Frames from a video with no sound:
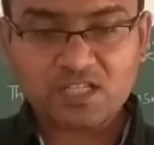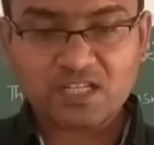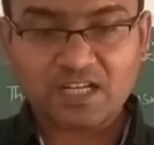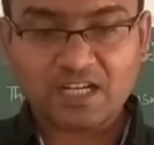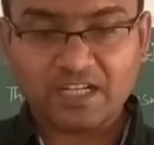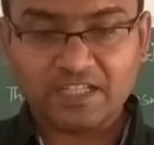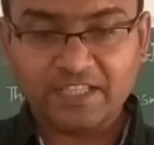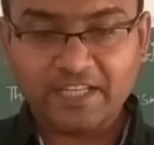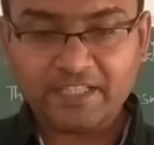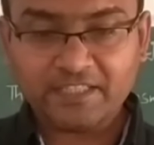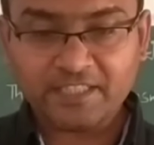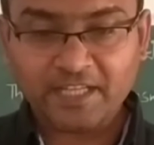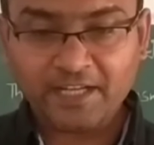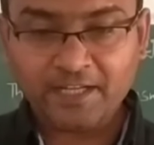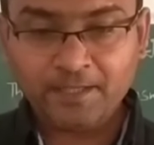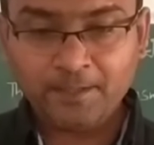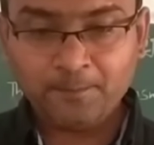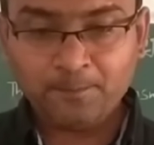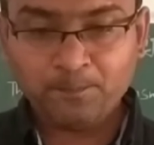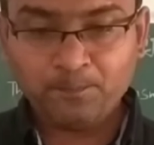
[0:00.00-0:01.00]

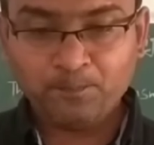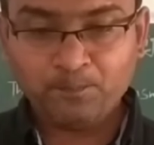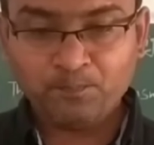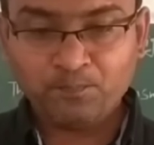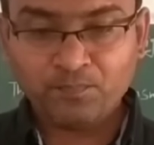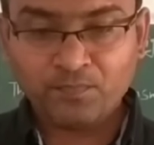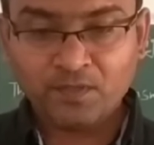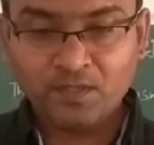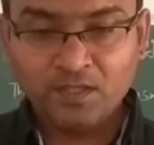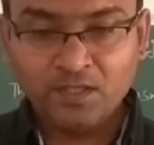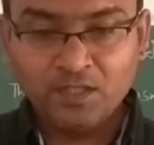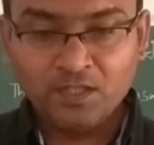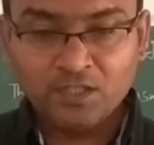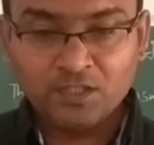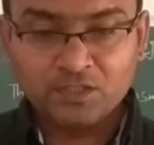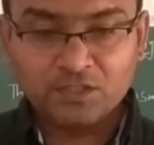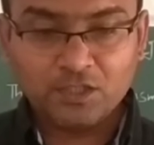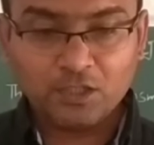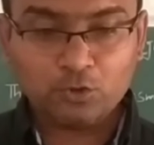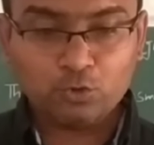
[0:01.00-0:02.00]
connecting
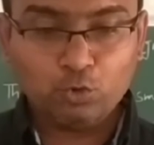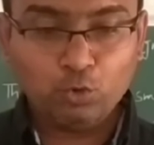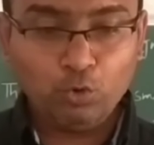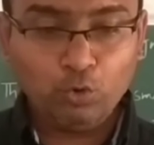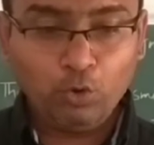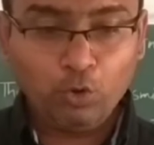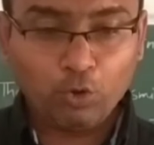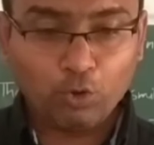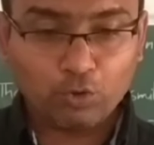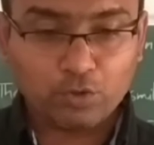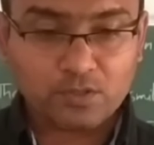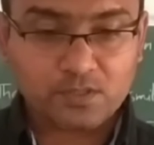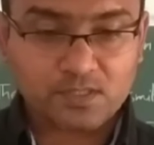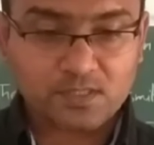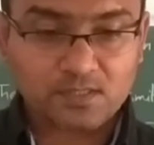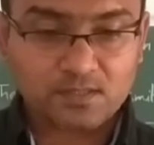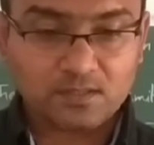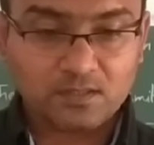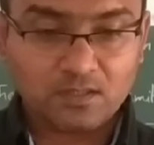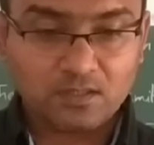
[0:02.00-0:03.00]
the two holes
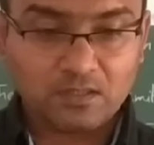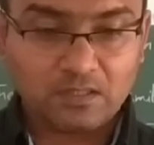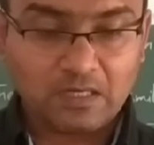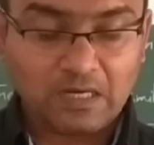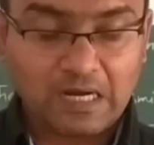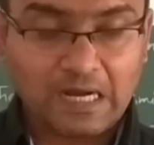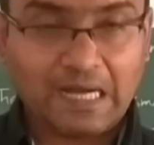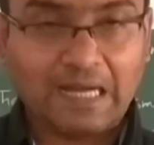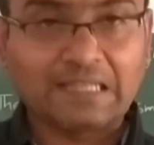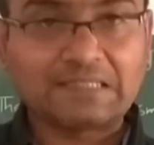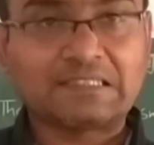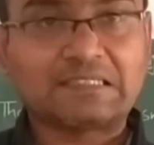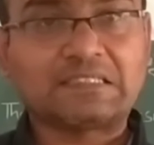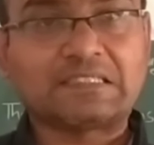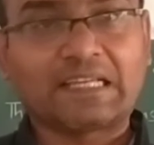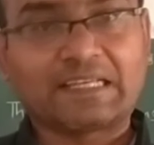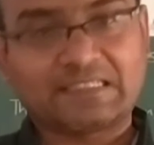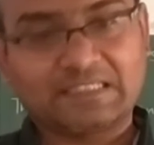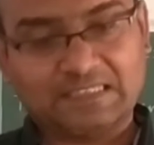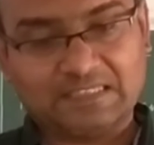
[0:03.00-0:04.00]
are
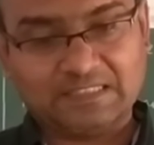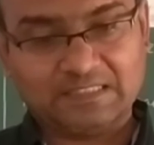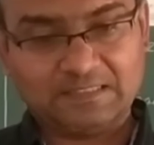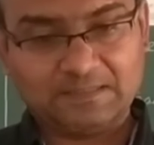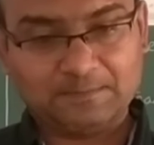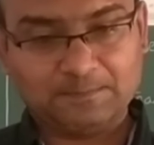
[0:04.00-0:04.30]
6.